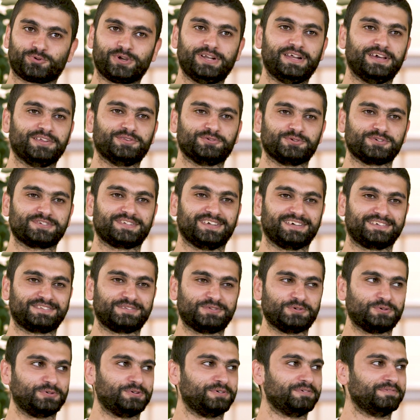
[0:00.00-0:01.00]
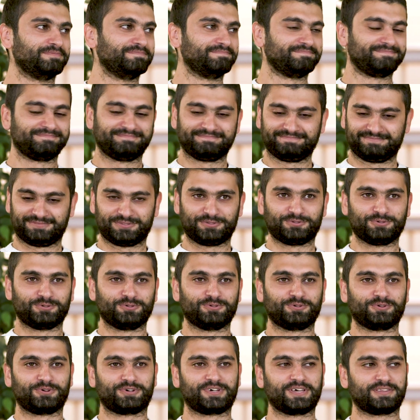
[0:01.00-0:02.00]
really interesting
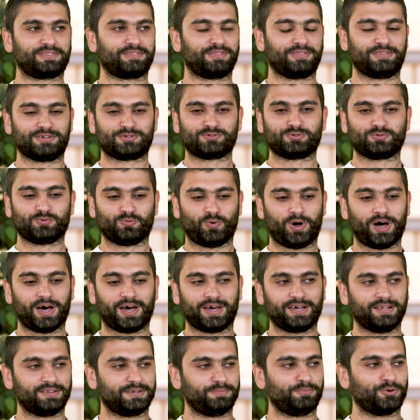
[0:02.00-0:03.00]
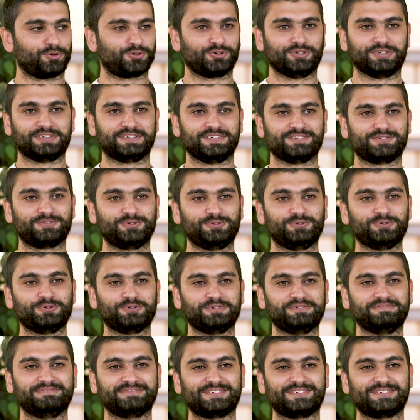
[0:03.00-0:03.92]
to get this wild opportunities to do.